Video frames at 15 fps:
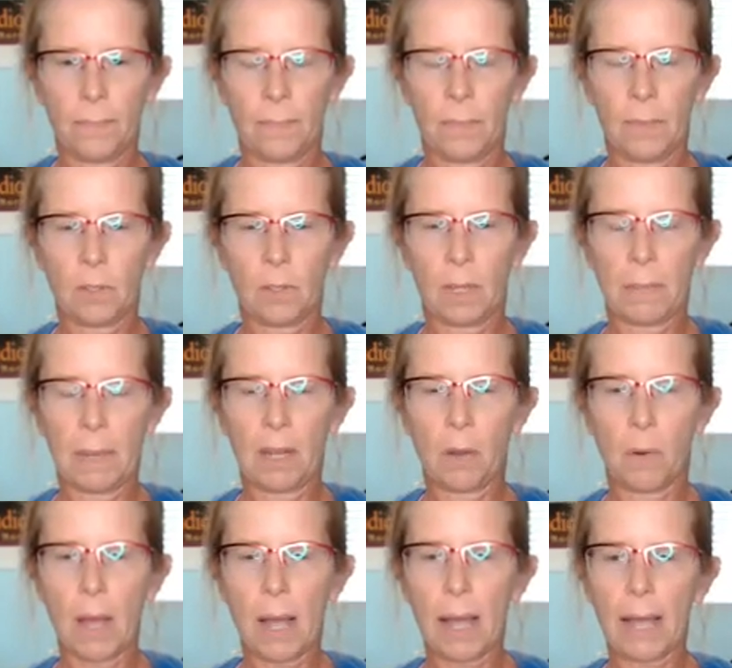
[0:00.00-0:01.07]
So they may go
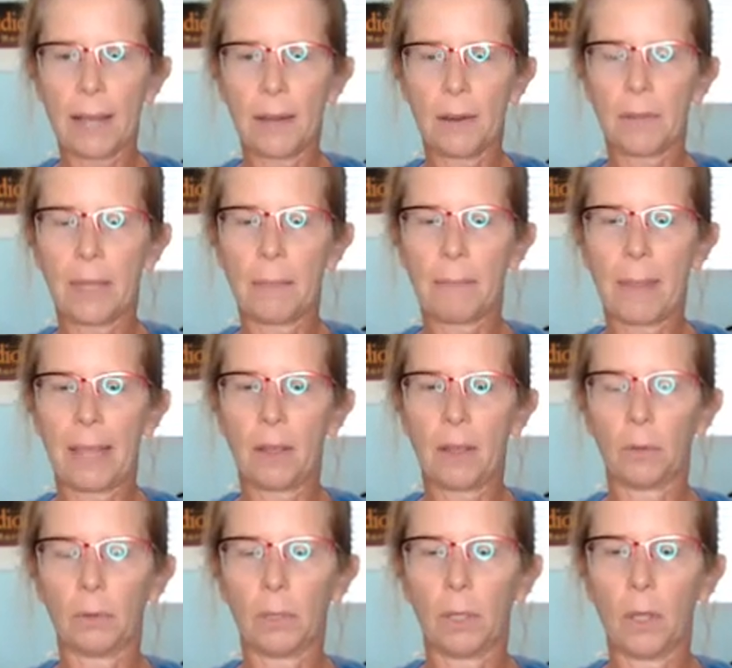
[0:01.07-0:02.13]
higher, they may
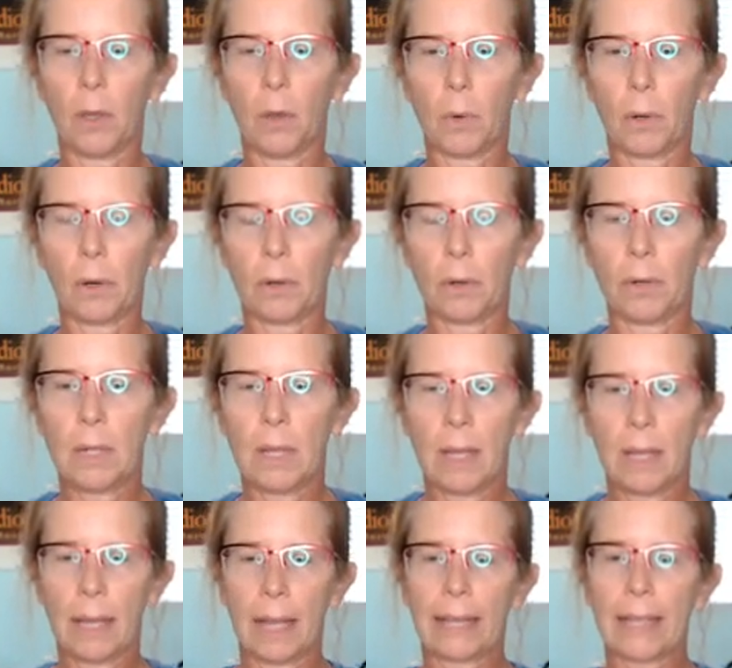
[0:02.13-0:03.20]
go lower.
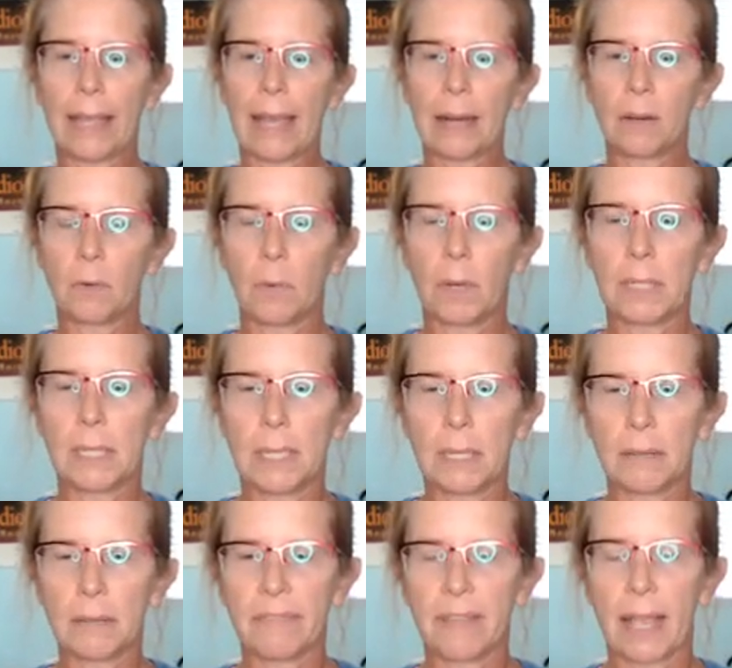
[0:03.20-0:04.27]
Again, what's the
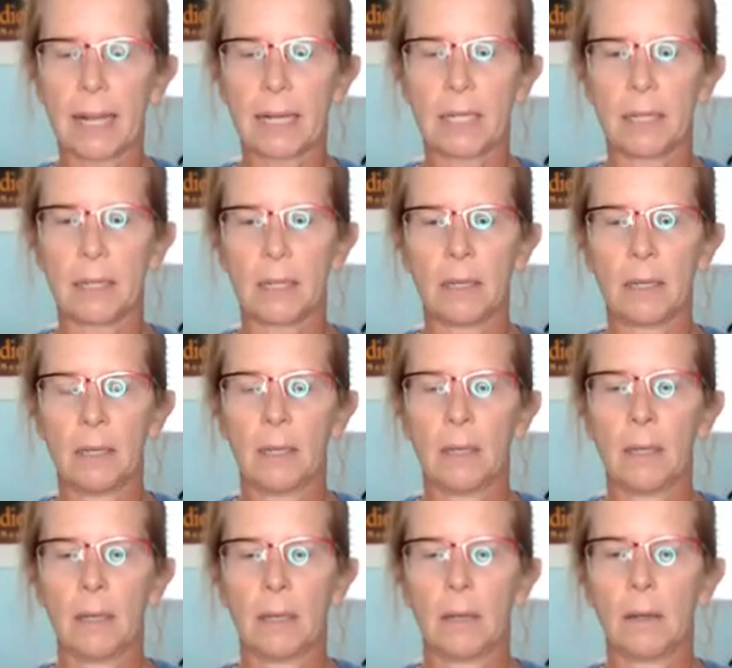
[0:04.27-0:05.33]
effect
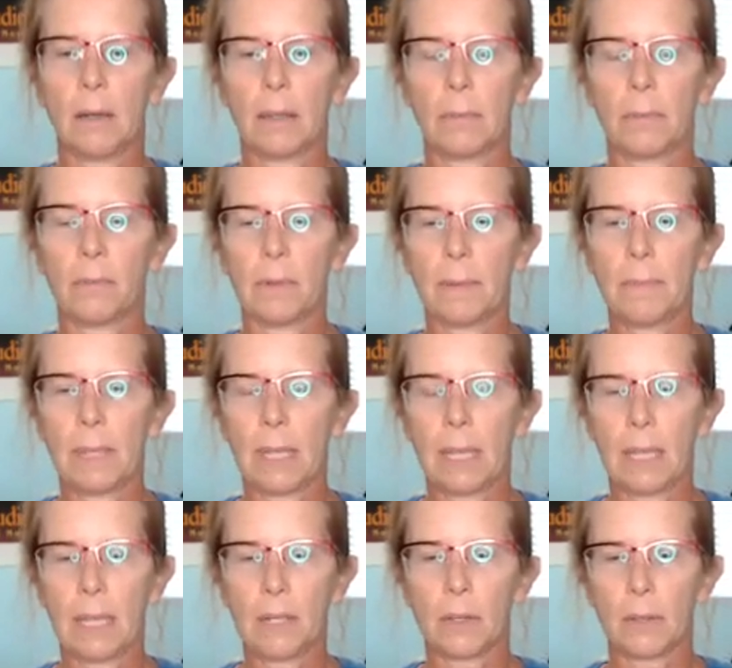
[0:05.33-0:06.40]
on the rib
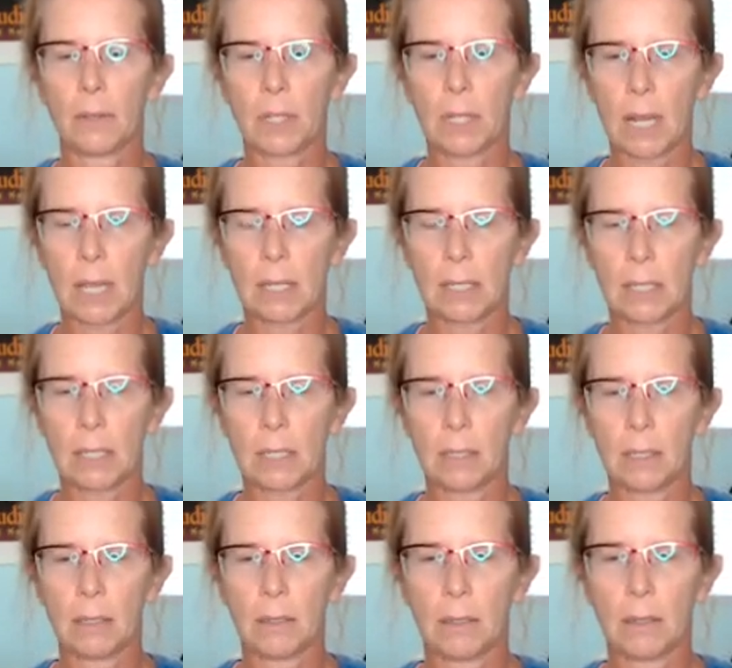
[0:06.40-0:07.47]
cage, on the chest,
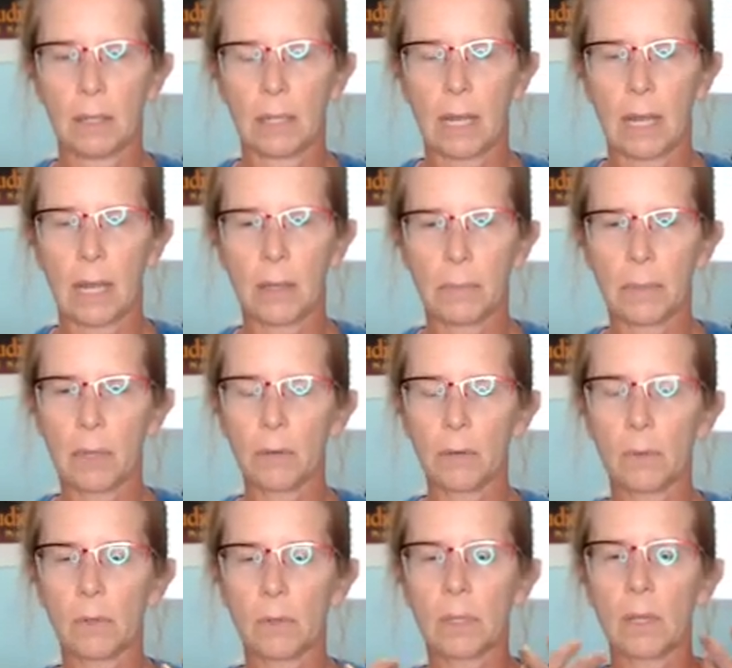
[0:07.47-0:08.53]
on the
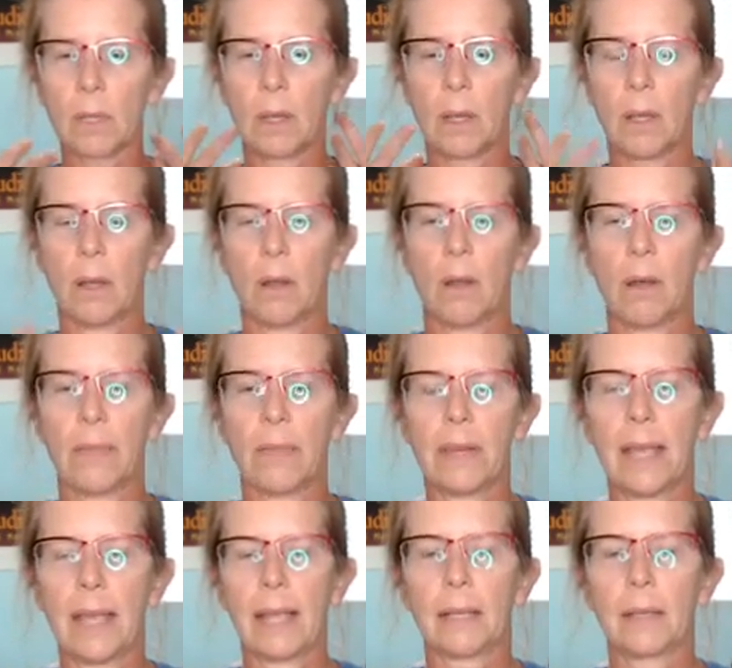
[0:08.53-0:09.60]
collarbones, on the
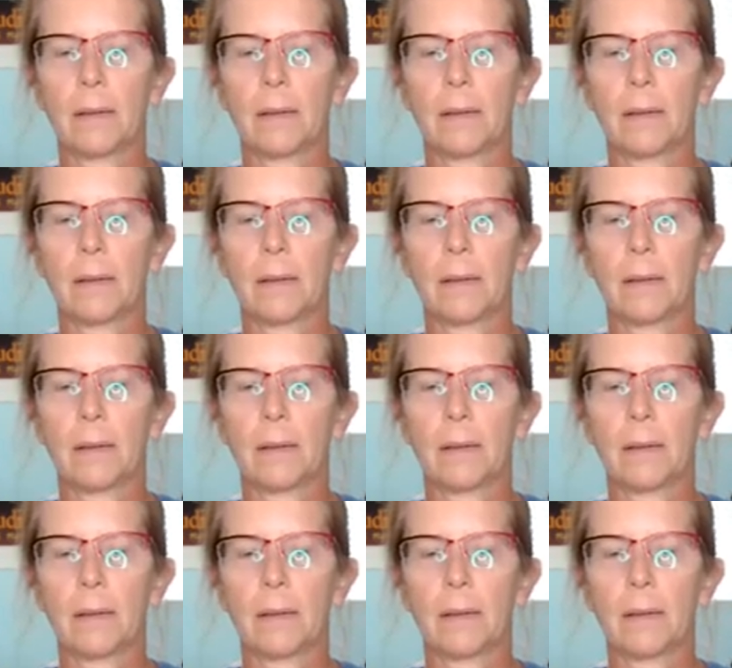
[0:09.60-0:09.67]
neck,